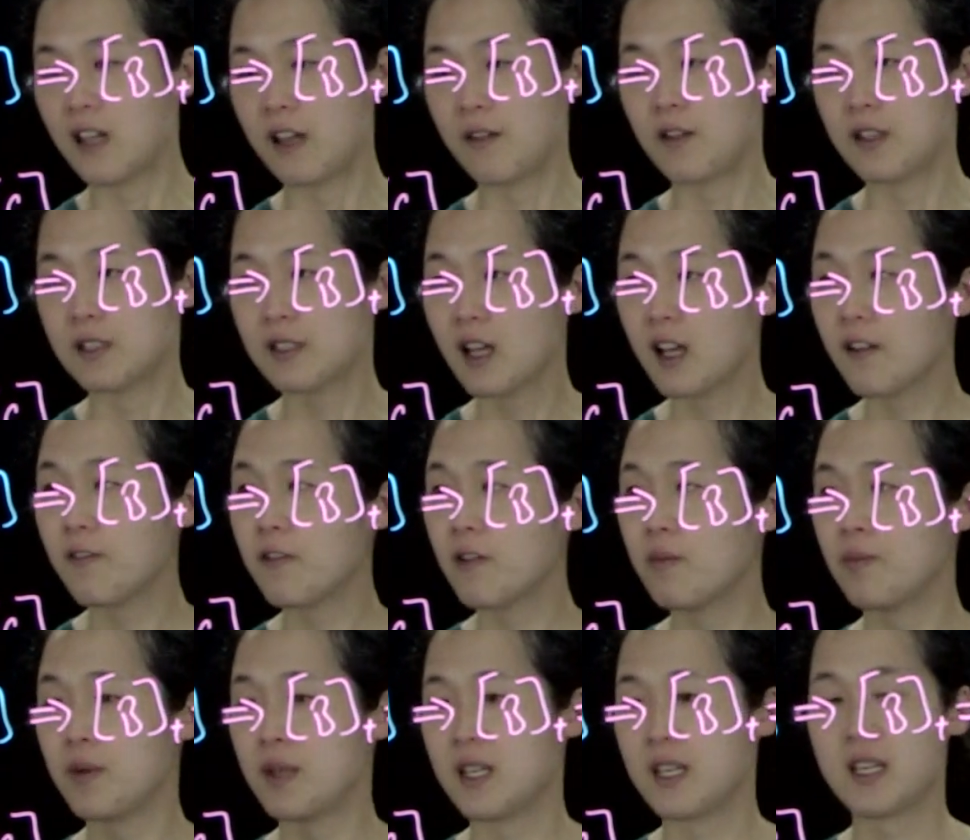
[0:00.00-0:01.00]
if we solve for
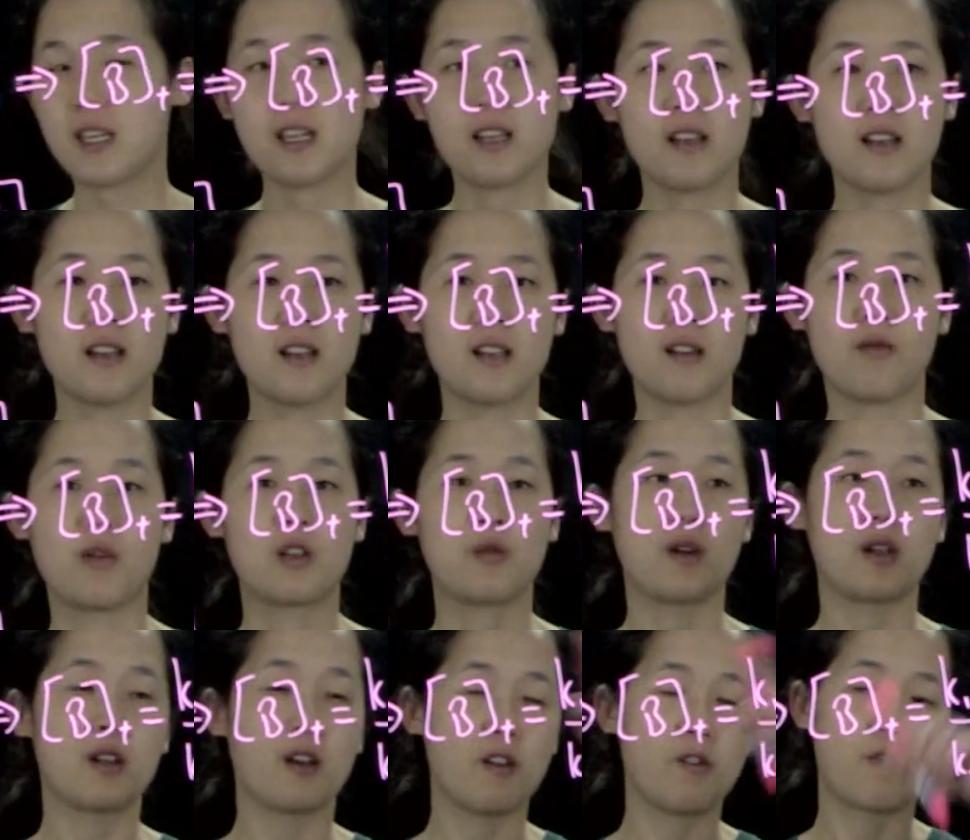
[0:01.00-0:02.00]
b, which
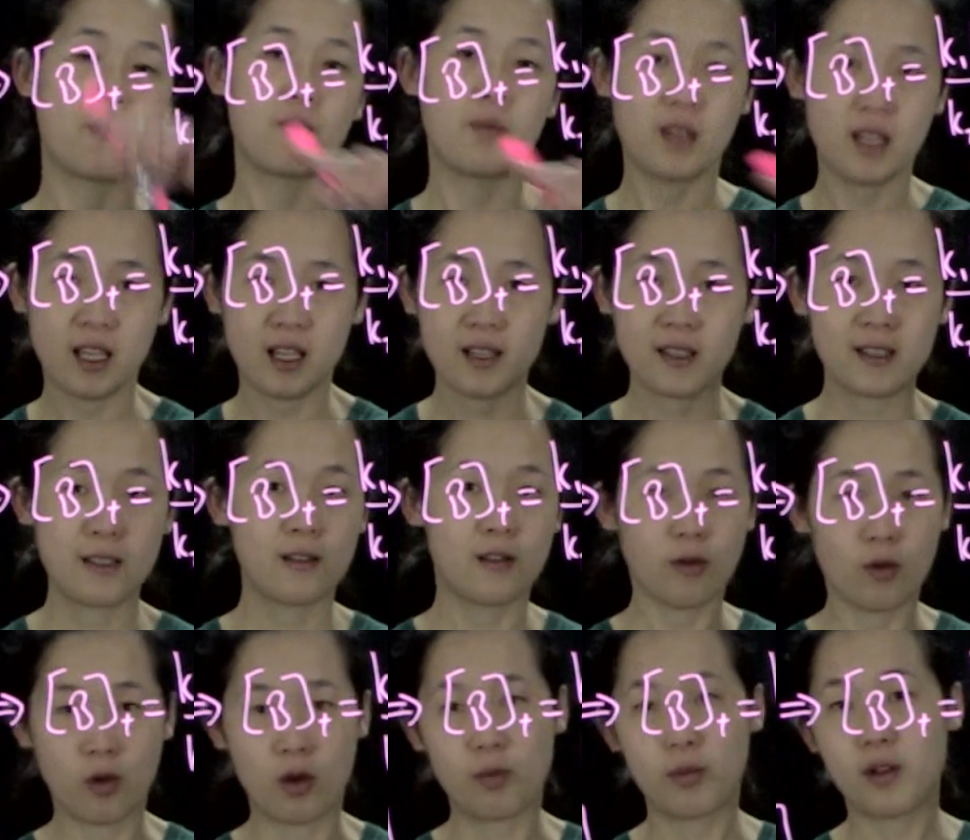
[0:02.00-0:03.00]
we know from this,
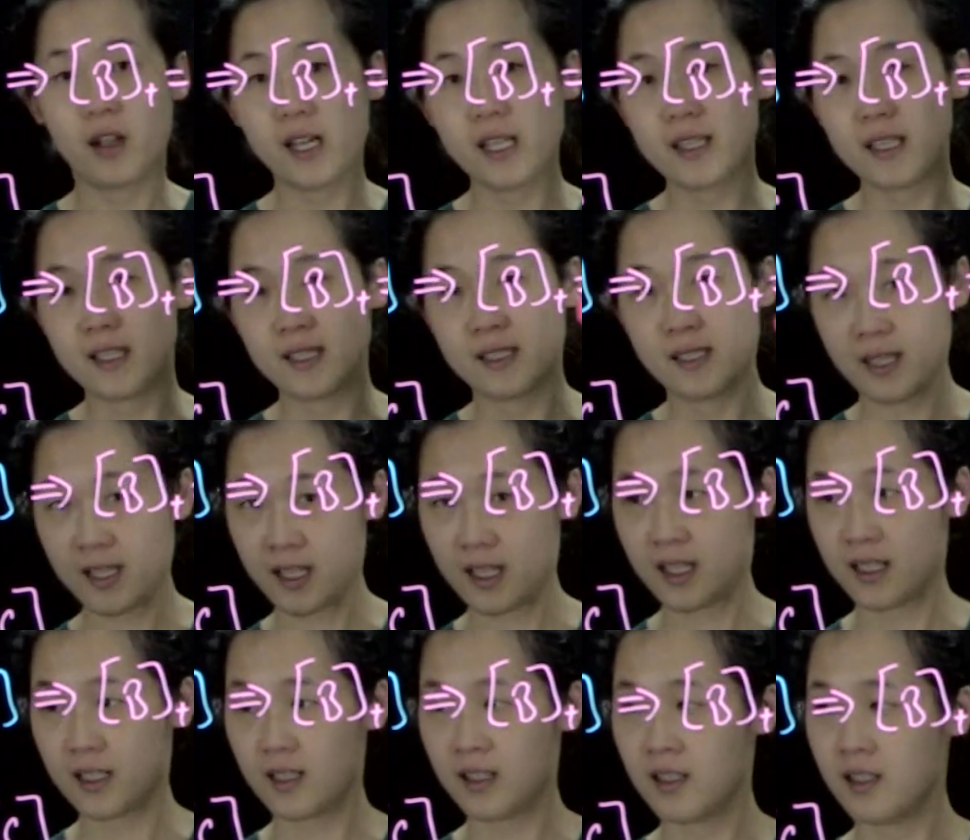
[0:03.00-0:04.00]
we'll plug this
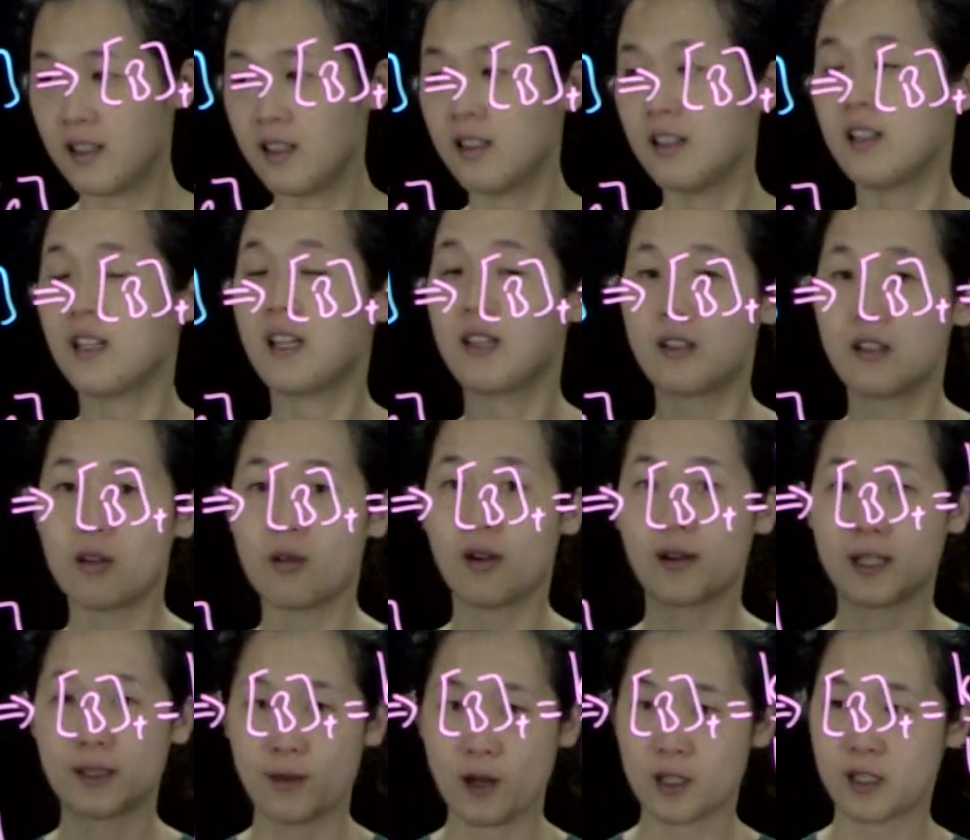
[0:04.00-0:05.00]
in into our
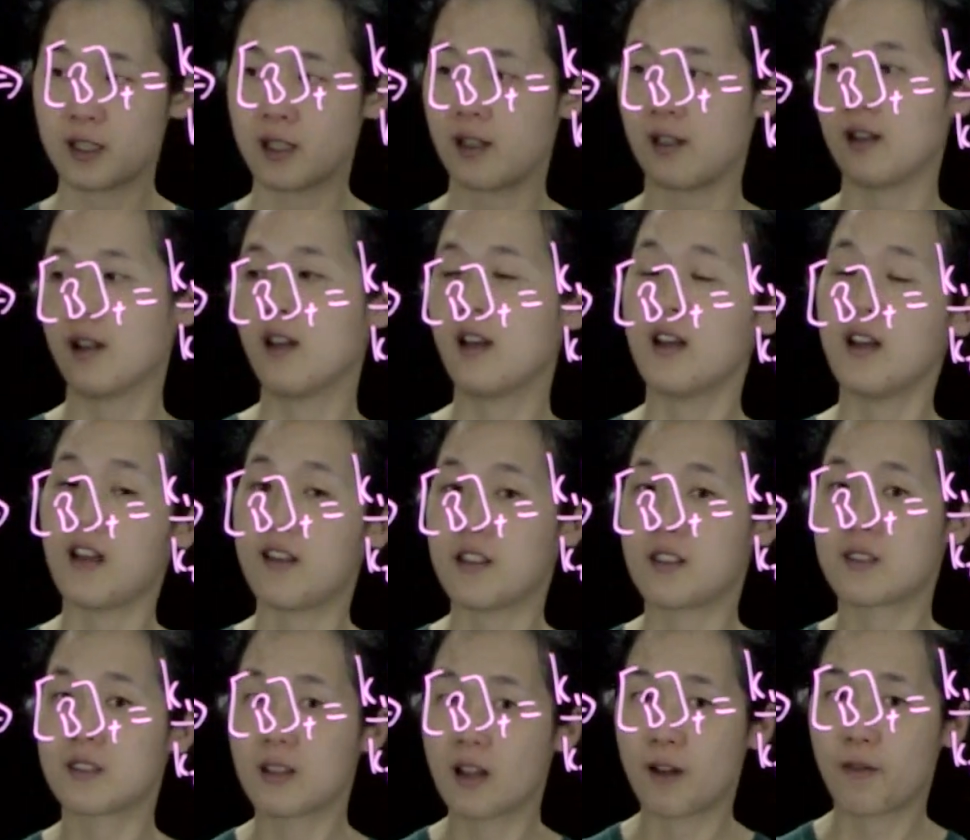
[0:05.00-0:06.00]
expression and then
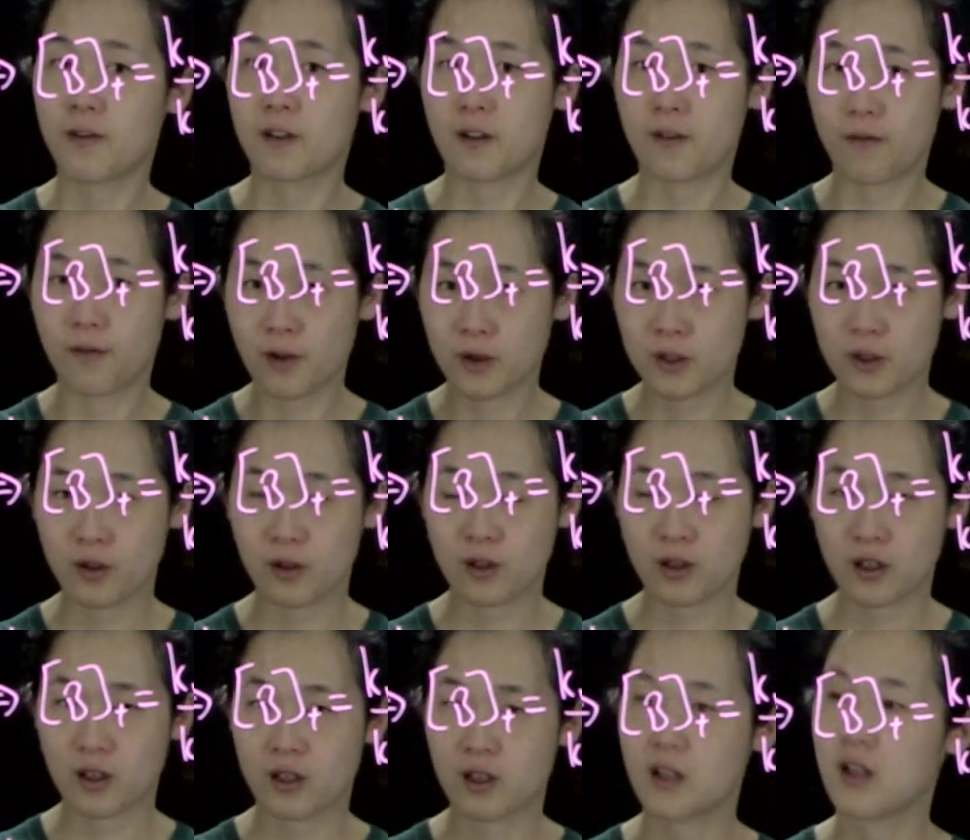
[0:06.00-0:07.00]
solve for the first
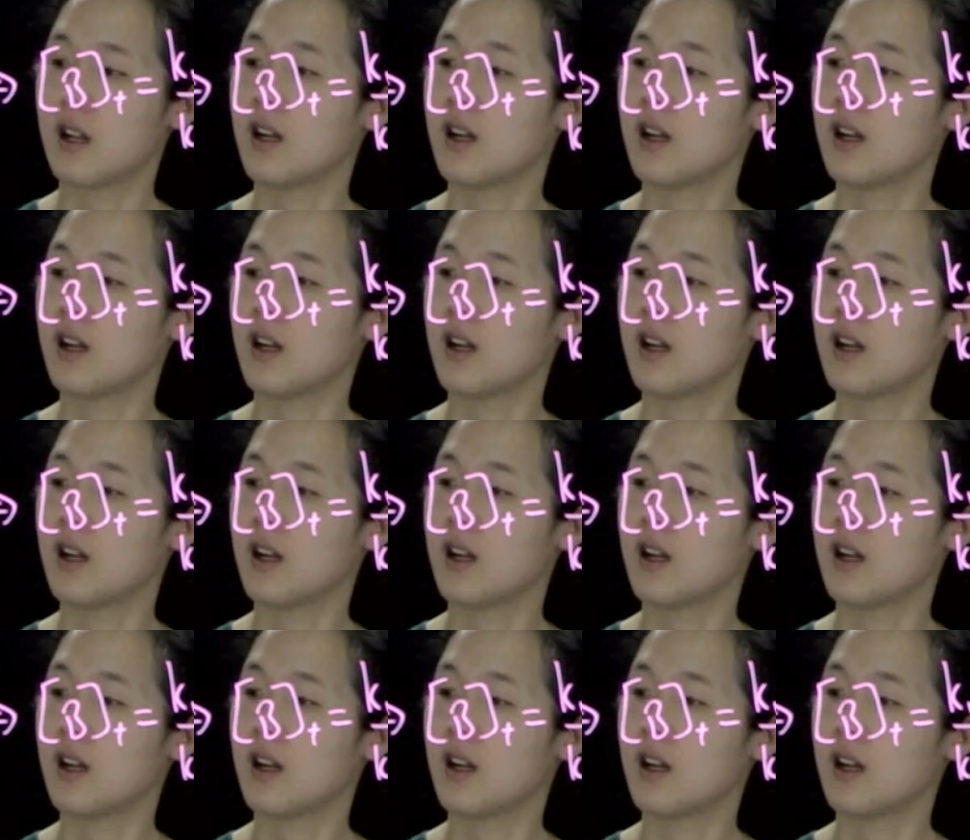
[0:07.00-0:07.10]
order